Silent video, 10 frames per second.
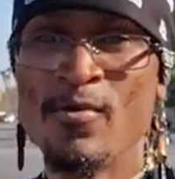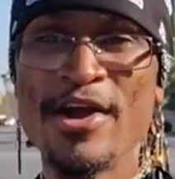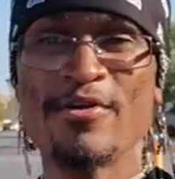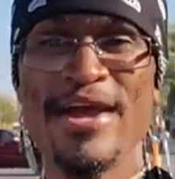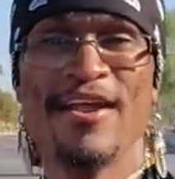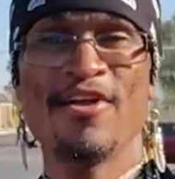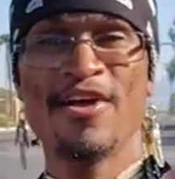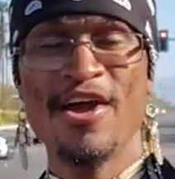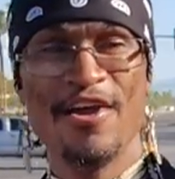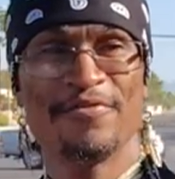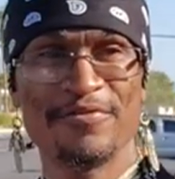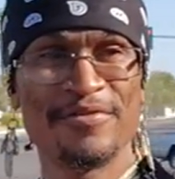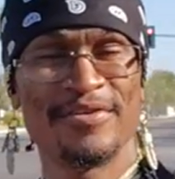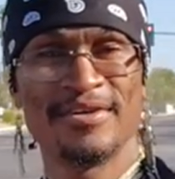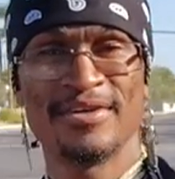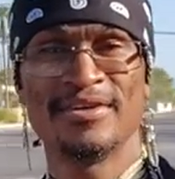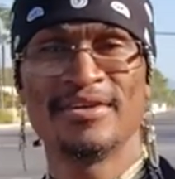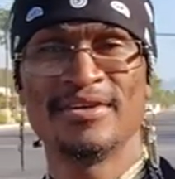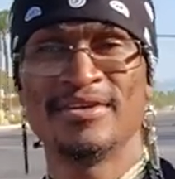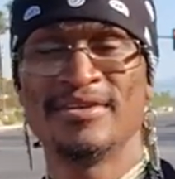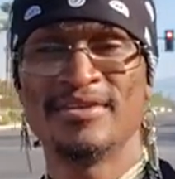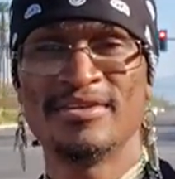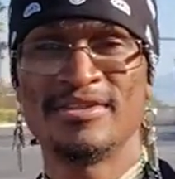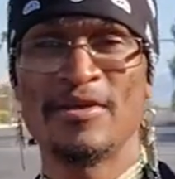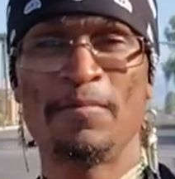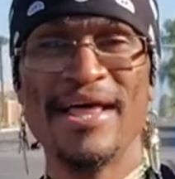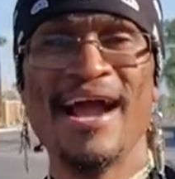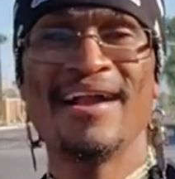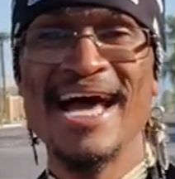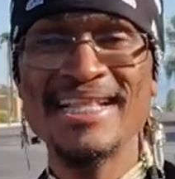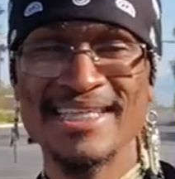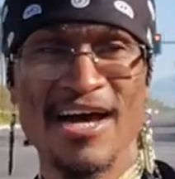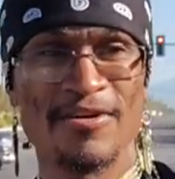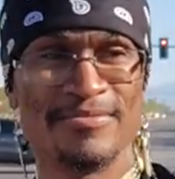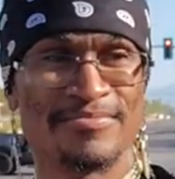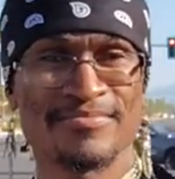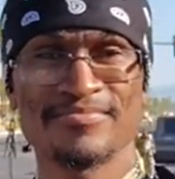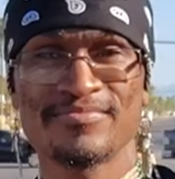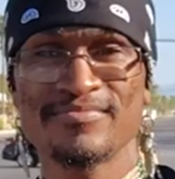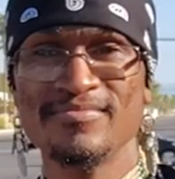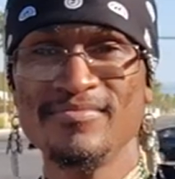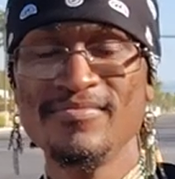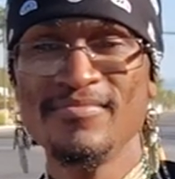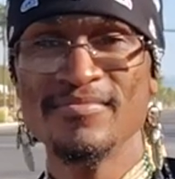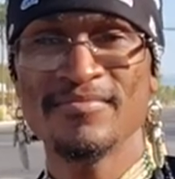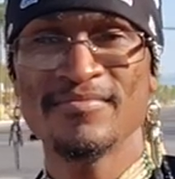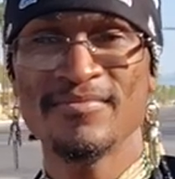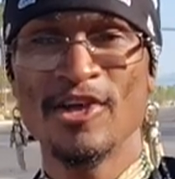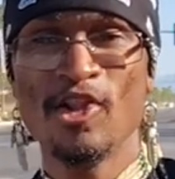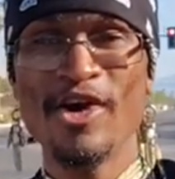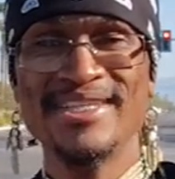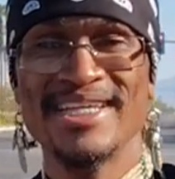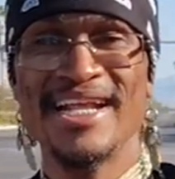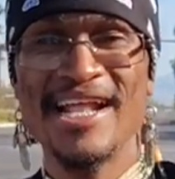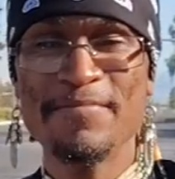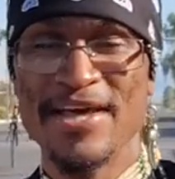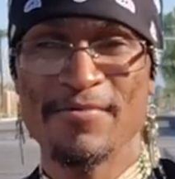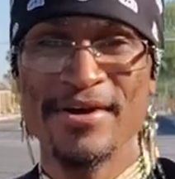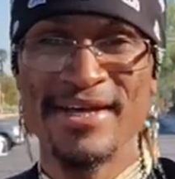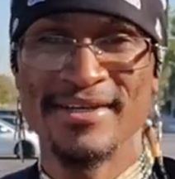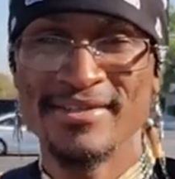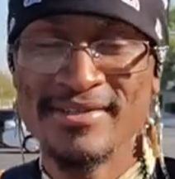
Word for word: We're created on the earth to play our lots out. The Lord set it up that way.